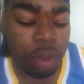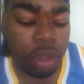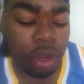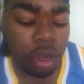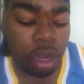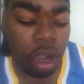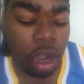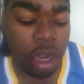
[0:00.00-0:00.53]

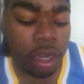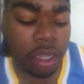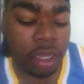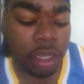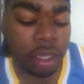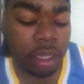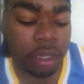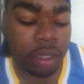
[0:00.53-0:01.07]
you're
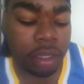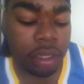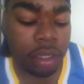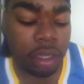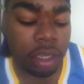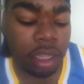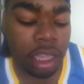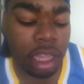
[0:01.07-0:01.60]
guarding,
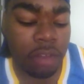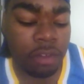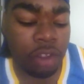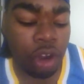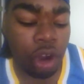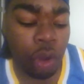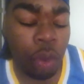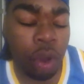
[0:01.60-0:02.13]
if you
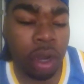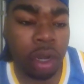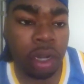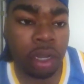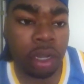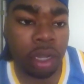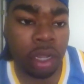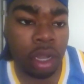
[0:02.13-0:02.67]
don't want
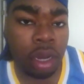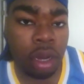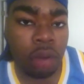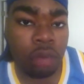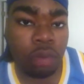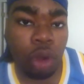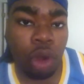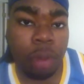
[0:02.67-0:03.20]
to
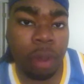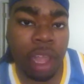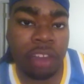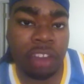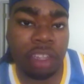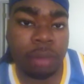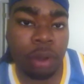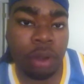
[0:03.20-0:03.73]
roll
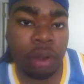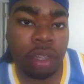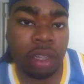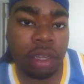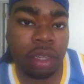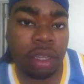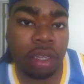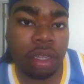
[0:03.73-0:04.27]
past the
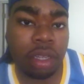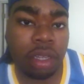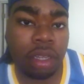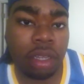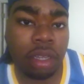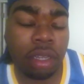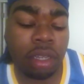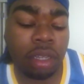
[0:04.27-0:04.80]
opponent,
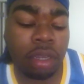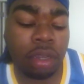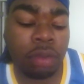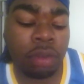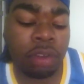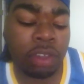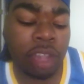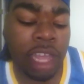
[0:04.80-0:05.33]

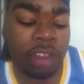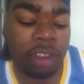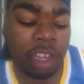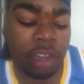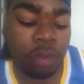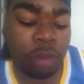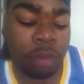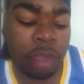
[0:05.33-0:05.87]
which that
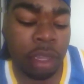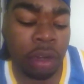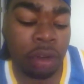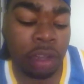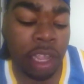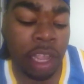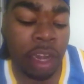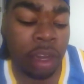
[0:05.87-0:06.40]
takes 1
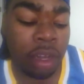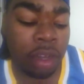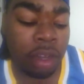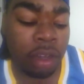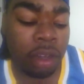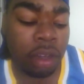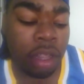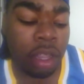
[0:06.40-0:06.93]
meter, and
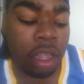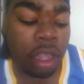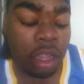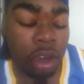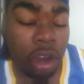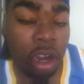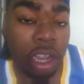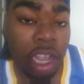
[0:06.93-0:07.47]

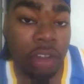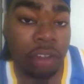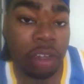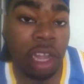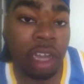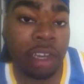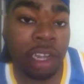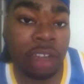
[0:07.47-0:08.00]
guard cancel
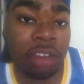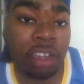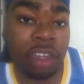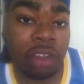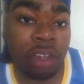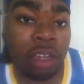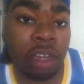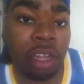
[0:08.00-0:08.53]
knockdown
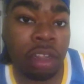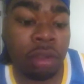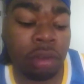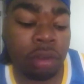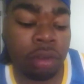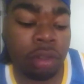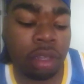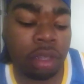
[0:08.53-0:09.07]
takes another,
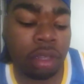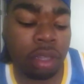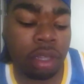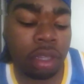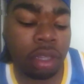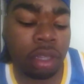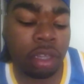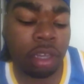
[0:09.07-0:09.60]

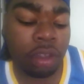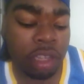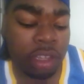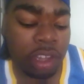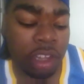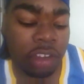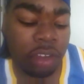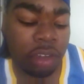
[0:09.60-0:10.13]
it
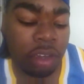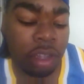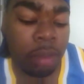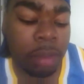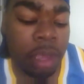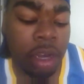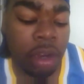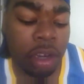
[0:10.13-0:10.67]
takes a
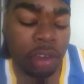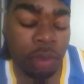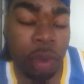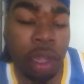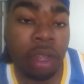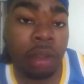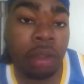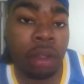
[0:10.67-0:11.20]
meter as
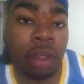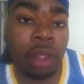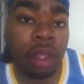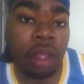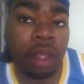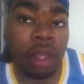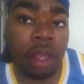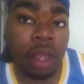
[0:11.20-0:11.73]
well.
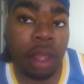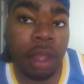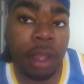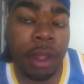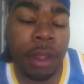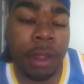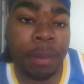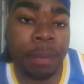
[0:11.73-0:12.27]

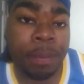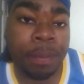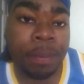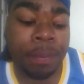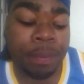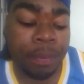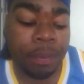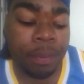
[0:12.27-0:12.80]

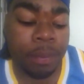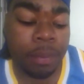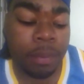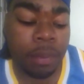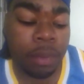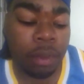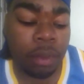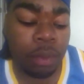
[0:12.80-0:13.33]

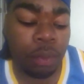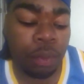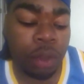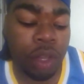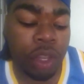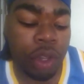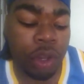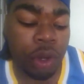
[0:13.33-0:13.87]

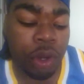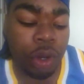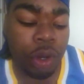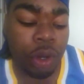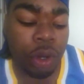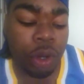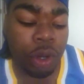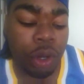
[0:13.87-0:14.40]
When
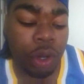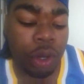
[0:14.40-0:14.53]
you're